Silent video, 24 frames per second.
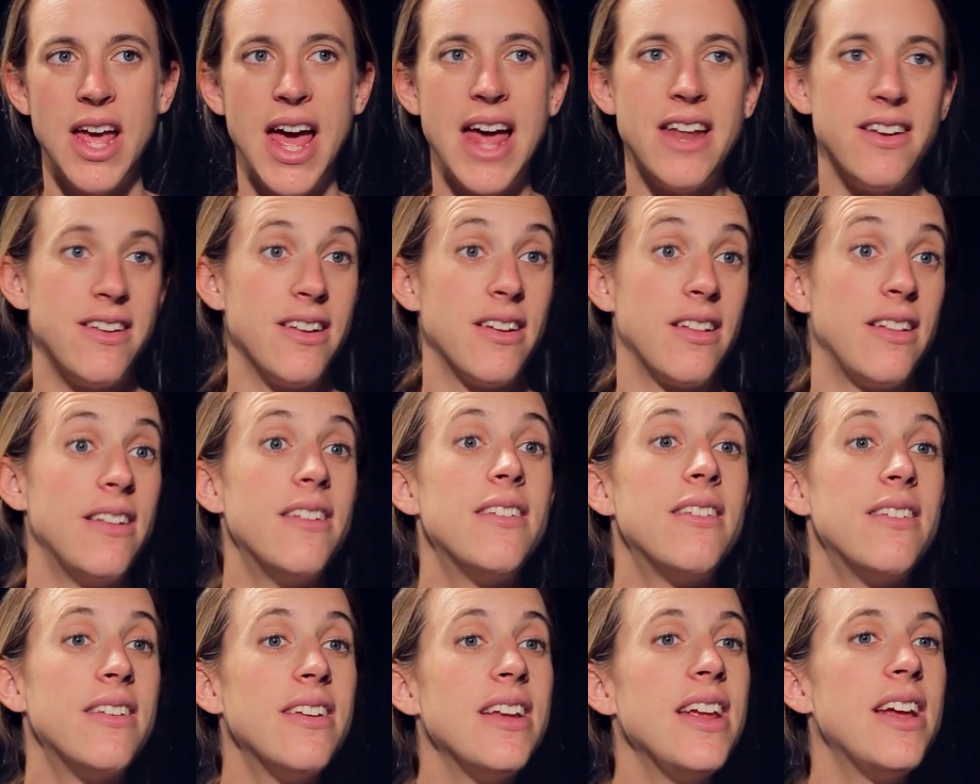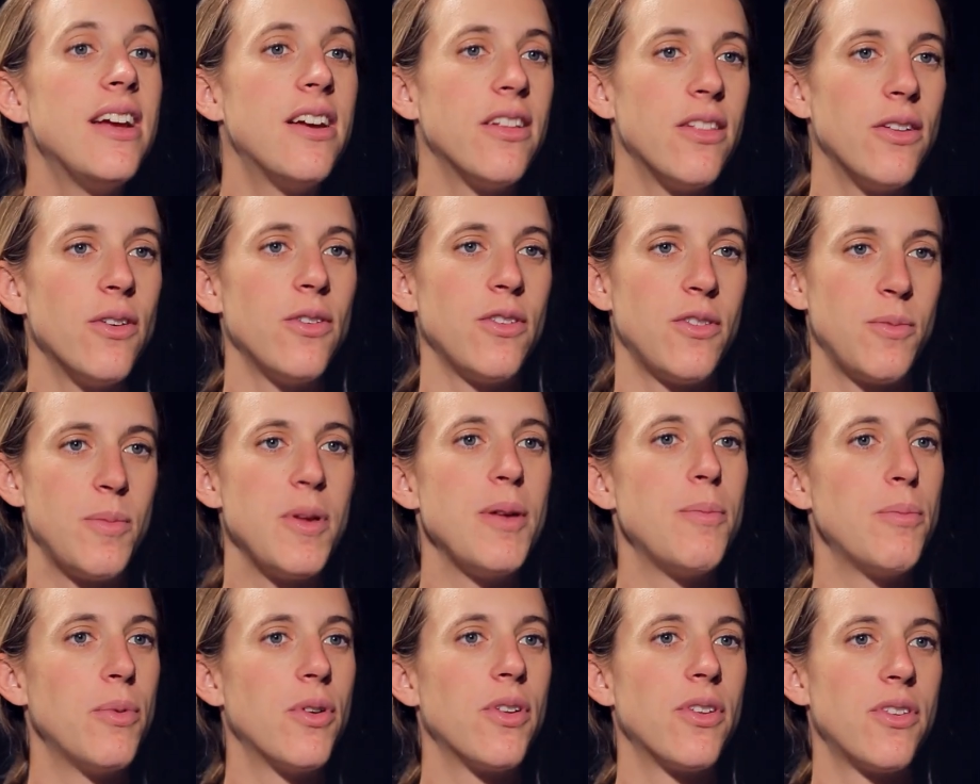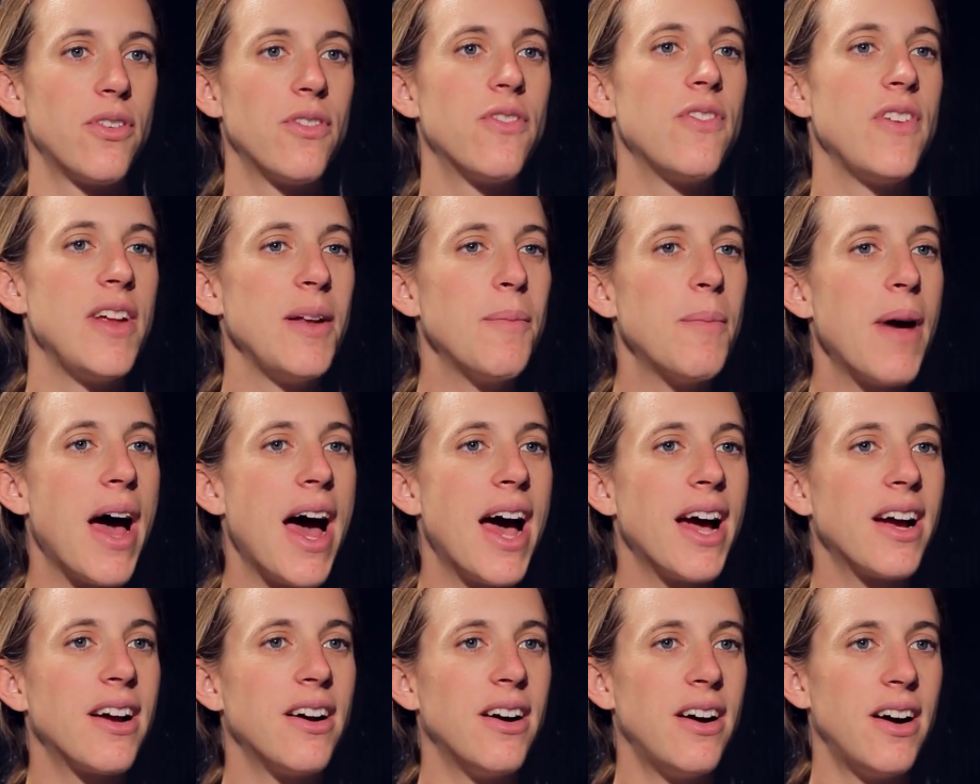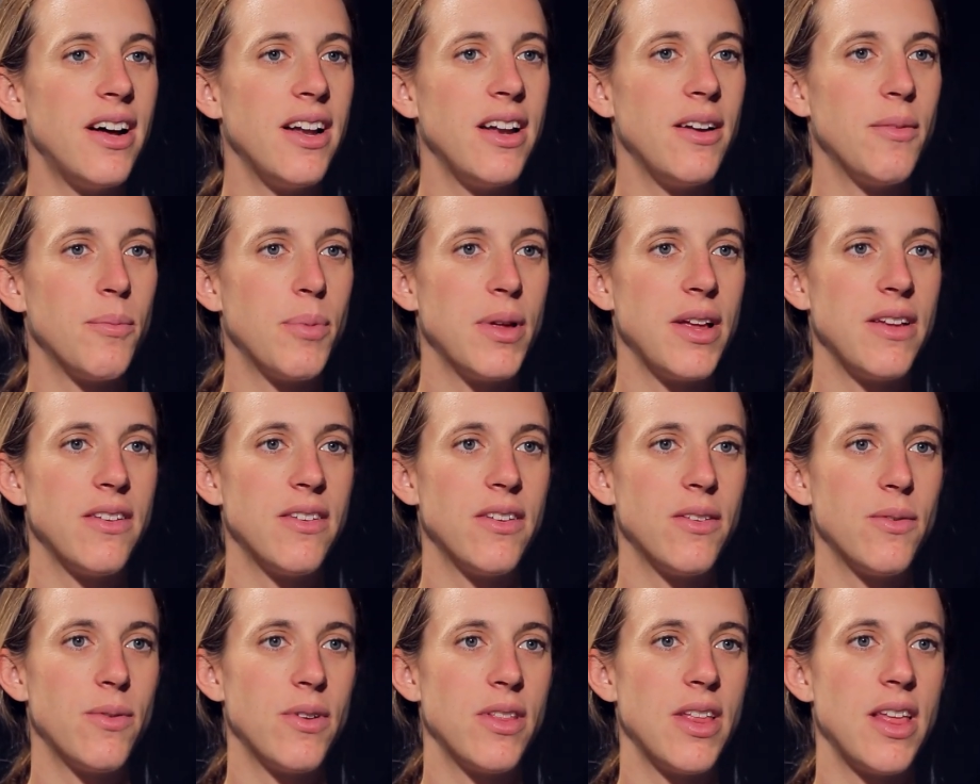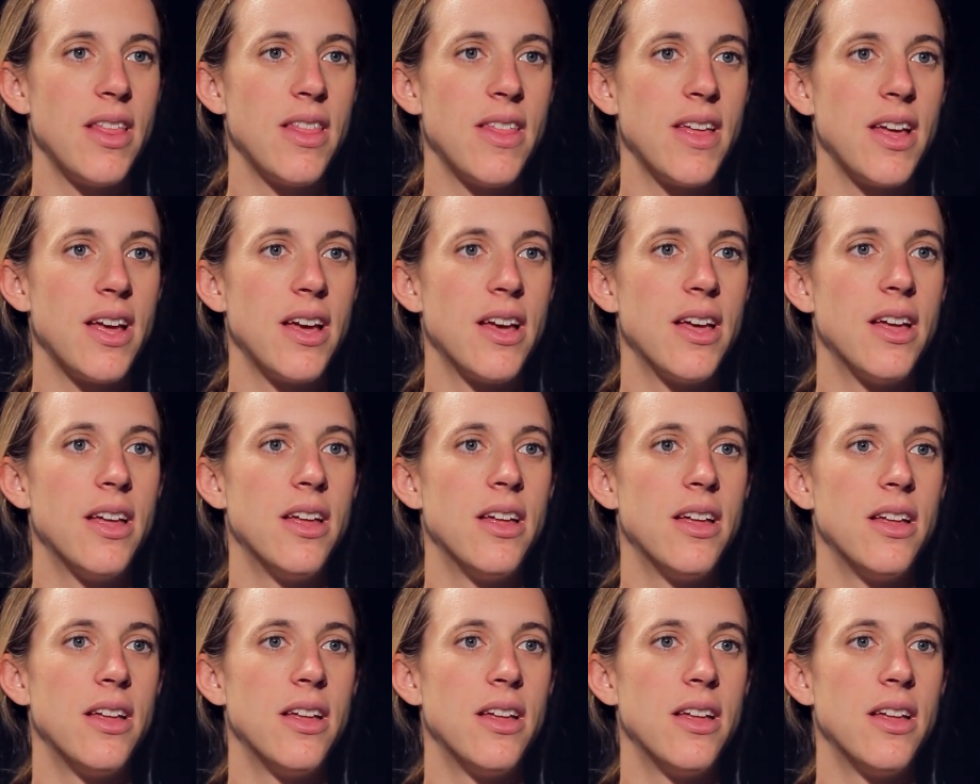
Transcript: and to seek those people's feedback on places where they think